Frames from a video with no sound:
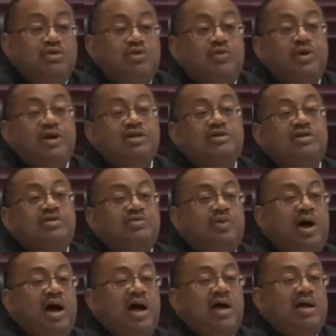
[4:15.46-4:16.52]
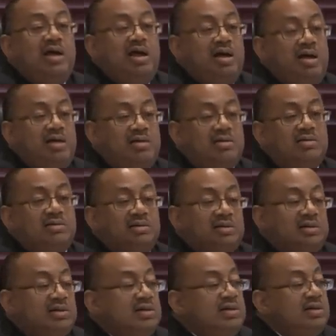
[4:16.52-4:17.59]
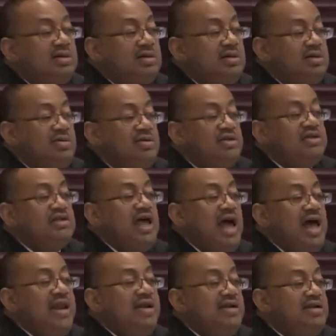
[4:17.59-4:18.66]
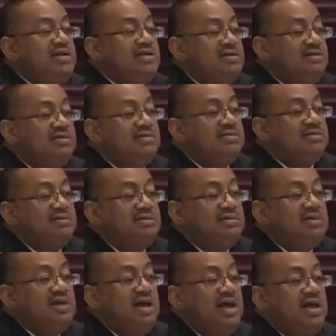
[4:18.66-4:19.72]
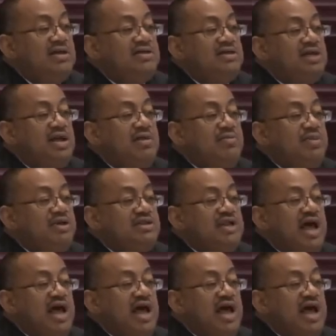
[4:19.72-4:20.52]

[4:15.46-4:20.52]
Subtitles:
a reason why you decided to extend Mr.